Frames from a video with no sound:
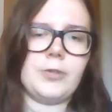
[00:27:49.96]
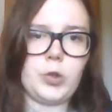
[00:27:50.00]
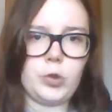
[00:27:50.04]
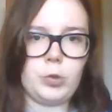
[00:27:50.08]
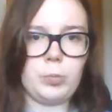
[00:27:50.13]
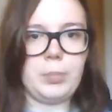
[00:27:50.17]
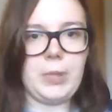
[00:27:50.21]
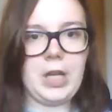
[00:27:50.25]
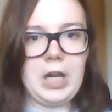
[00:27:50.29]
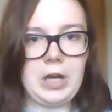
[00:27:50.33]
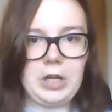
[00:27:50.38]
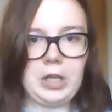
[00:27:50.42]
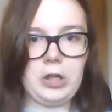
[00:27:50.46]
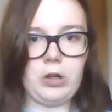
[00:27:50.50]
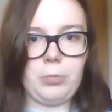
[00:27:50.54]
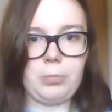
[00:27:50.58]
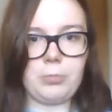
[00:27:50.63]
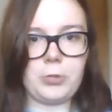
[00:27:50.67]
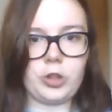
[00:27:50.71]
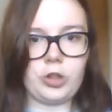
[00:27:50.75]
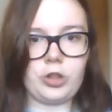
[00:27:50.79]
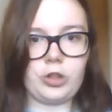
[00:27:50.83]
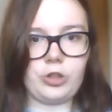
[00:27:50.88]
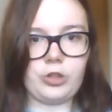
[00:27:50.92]
many
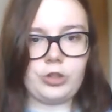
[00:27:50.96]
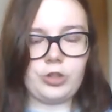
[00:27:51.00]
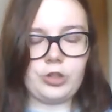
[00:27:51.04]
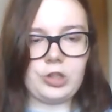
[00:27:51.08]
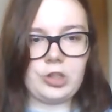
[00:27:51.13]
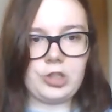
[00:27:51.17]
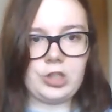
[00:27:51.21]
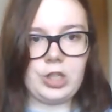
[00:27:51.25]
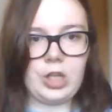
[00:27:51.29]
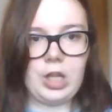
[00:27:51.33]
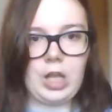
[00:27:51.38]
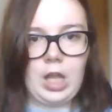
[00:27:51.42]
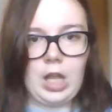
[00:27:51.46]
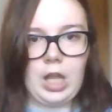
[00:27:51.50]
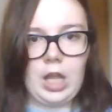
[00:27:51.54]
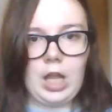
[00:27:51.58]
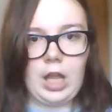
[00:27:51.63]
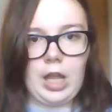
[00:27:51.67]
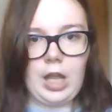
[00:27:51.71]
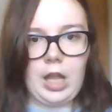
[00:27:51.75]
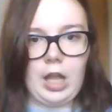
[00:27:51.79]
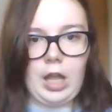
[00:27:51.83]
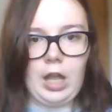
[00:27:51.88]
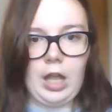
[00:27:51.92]
options,
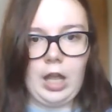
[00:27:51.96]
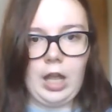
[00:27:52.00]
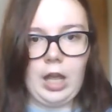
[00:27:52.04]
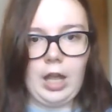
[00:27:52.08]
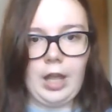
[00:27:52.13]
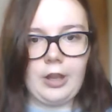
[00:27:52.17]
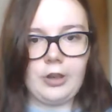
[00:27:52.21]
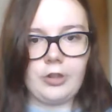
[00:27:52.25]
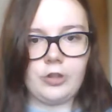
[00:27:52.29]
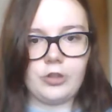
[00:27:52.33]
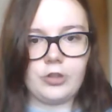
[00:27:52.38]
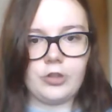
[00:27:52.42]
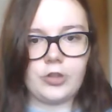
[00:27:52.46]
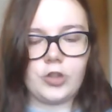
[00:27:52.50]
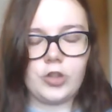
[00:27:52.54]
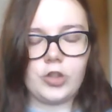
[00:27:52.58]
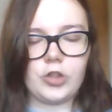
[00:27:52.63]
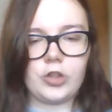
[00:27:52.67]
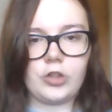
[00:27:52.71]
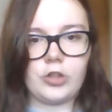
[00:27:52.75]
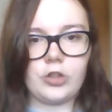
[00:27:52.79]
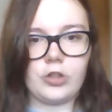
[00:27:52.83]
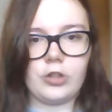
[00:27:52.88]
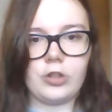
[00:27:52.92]
and
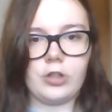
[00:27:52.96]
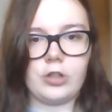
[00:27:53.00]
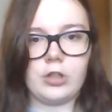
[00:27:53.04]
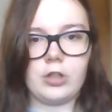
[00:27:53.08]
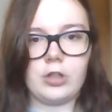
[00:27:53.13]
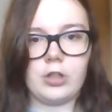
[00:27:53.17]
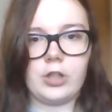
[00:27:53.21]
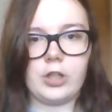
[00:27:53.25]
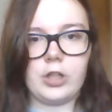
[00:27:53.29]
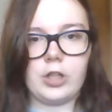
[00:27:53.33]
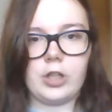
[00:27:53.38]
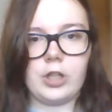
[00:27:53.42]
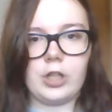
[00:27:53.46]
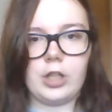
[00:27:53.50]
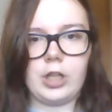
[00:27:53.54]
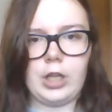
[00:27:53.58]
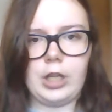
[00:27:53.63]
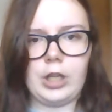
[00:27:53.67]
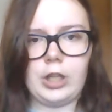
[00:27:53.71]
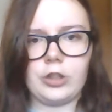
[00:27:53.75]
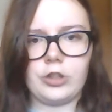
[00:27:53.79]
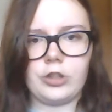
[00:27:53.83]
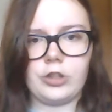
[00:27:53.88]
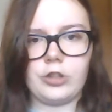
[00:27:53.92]

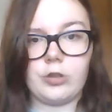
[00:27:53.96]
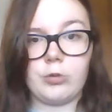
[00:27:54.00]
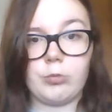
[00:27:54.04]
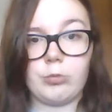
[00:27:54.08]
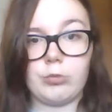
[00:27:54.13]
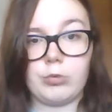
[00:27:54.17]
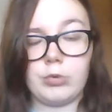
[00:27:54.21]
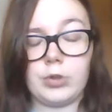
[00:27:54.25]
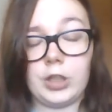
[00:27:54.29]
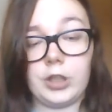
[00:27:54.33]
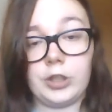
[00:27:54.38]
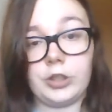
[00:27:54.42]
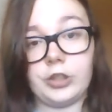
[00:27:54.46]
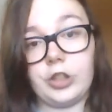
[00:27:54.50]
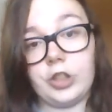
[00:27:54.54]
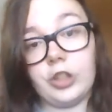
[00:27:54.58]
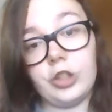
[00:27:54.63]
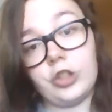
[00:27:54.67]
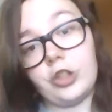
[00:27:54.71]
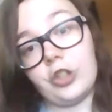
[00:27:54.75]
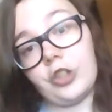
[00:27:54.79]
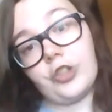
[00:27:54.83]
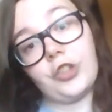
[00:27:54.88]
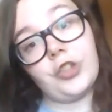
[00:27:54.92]
it really
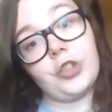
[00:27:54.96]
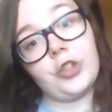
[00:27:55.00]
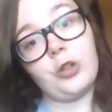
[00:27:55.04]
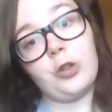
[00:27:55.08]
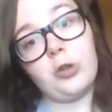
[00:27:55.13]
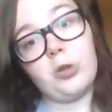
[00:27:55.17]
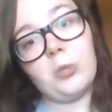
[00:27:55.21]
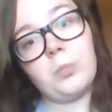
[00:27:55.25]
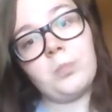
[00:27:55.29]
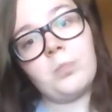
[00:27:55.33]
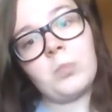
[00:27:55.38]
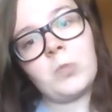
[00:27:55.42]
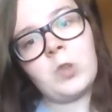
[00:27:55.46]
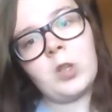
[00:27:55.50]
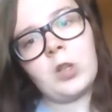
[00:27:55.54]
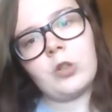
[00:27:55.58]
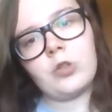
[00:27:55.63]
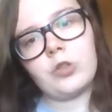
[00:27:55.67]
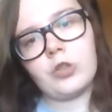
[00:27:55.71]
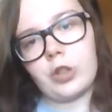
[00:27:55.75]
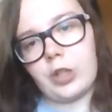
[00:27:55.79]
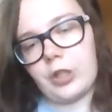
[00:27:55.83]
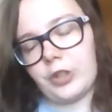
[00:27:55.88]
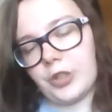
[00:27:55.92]
teaches you
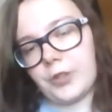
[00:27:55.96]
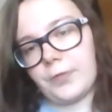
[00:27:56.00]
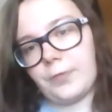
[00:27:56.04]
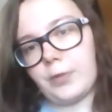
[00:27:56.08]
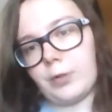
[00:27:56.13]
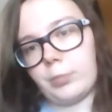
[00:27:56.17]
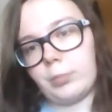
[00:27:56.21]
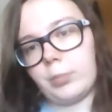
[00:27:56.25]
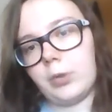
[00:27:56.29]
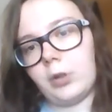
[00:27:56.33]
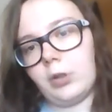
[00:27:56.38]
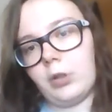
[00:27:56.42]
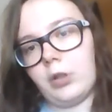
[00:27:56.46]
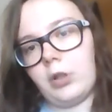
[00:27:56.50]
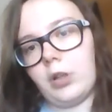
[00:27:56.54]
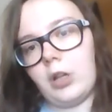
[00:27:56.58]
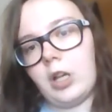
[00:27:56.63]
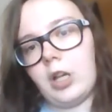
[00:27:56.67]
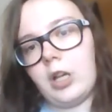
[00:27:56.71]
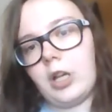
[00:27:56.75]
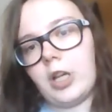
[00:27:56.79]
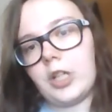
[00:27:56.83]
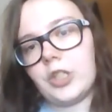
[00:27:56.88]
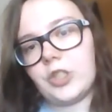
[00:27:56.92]
transferable
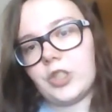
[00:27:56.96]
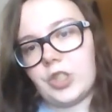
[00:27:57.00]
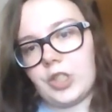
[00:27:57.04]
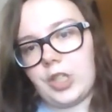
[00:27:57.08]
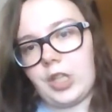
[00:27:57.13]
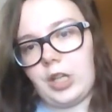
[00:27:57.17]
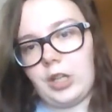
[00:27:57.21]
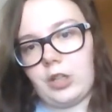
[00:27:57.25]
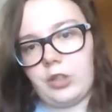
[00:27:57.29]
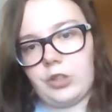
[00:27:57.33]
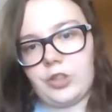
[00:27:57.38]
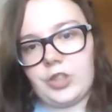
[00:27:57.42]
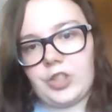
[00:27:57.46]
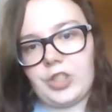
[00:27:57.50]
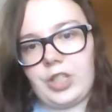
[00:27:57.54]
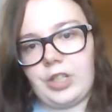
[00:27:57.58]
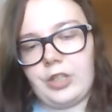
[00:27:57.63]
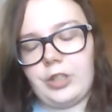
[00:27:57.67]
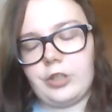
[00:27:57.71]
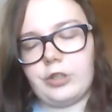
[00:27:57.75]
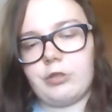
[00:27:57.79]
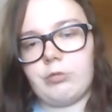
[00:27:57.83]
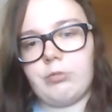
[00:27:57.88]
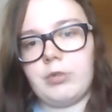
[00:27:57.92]
skills, and
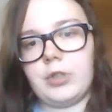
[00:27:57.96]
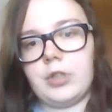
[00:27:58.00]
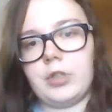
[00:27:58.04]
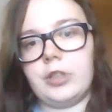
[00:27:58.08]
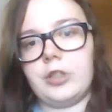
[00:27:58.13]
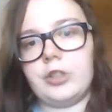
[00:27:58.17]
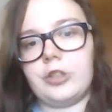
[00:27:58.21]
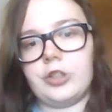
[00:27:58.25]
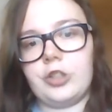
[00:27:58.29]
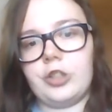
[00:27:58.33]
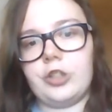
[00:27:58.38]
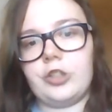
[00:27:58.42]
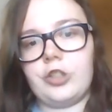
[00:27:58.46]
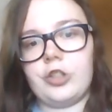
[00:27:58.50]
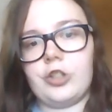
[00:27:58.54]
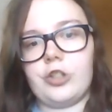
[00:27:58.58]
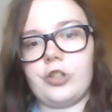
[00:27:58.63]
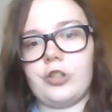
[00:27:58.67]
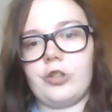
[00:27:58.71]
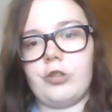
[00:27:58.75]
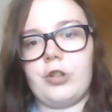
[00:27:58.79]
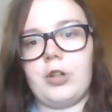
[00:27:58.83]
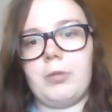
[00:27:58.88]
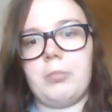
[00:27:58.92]
it really teaches
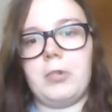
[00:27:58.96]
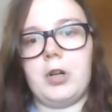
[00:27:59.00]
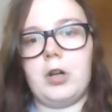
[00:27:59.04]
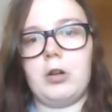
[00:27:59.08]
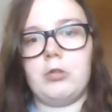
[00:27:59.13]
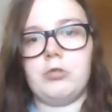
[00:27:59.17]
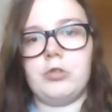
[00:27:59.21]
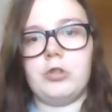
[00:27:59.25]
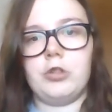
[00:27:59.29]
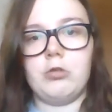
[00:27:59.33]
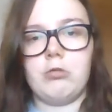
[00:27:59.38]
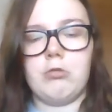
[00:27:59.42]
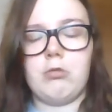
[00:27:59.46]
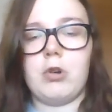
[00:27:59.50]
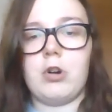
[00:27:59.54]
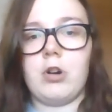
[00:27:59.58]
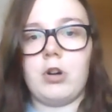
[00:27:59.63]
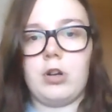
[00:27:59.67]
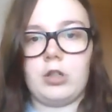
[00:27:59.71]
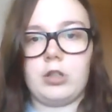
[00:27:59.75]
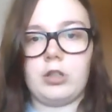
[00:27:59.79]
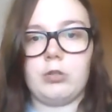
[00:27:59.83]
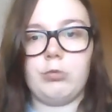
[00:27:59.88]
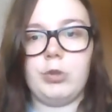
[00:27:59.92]
you about the
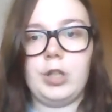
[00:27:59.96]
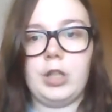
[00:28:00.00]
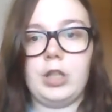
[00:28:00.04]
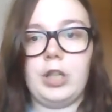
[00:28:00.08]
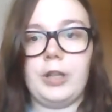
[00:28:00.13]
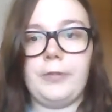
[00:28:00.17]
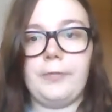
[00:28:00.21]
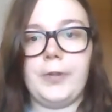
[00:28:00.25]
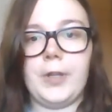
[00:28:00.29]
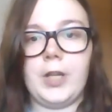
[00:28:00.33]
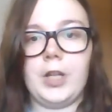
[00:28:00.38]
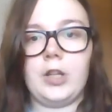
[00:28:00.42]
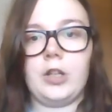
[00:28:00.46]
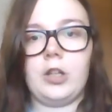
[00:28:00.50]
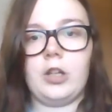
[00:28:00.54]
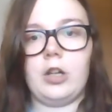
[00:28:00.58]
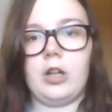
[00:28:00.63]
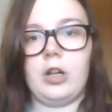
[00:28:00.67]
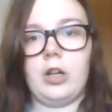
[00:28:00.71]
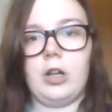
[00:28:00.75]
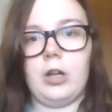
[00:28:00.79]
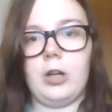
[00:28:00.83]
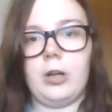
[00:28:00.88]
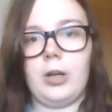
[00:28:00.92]
world we live in,
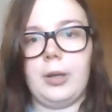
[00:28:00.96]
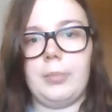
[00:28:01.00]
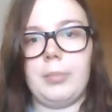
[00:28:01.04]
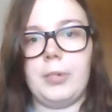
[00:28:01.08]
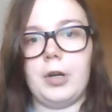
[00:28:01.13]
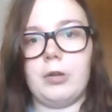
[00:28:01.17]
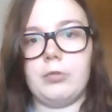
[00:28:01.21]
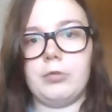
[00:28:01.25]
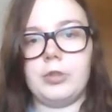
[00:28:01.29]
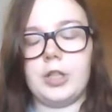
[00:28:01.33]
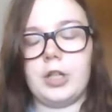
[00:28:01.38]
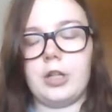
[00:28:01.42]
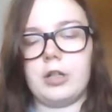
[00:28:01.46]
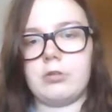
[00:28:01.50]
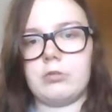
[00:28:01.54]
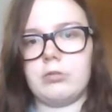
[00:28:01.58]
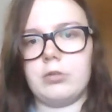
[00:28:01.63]
about their